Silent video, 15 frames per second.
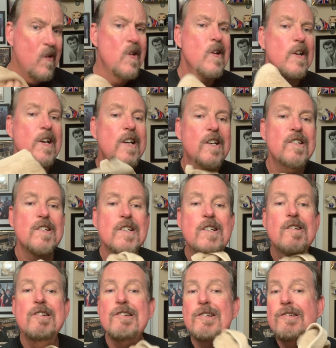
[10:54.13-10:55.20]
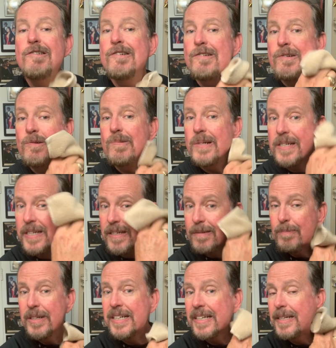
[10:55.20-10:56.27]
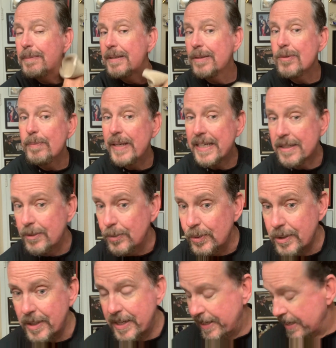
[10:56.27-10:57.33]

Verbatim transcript: Guy's not going to know what hit him when I get people back to work.